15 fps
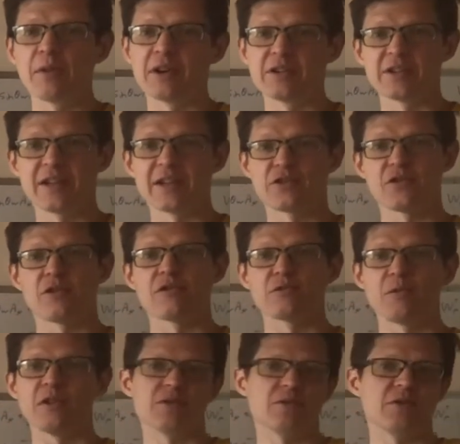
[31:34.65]
because it has charge
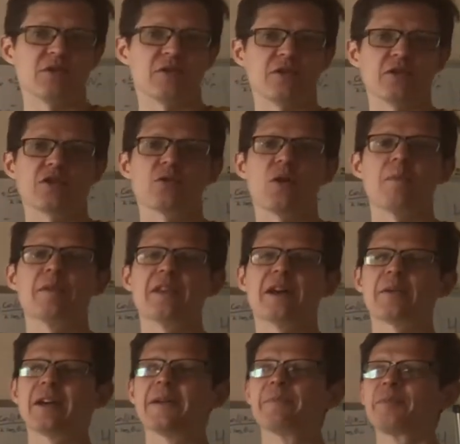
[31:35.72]
1, so it's not going to show up in that
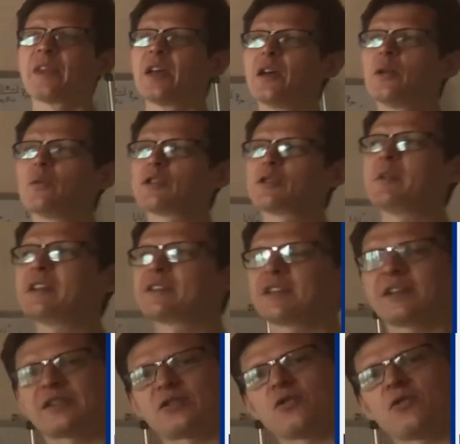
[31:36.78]
way, which means that
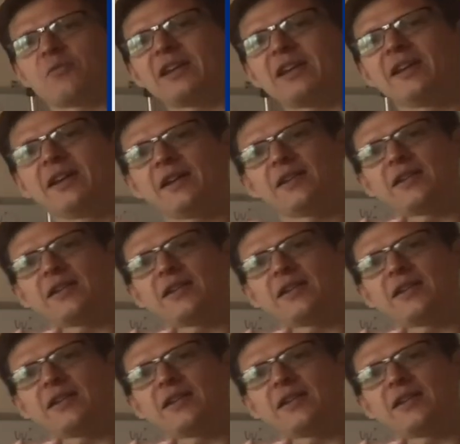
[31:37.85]
it's normally, the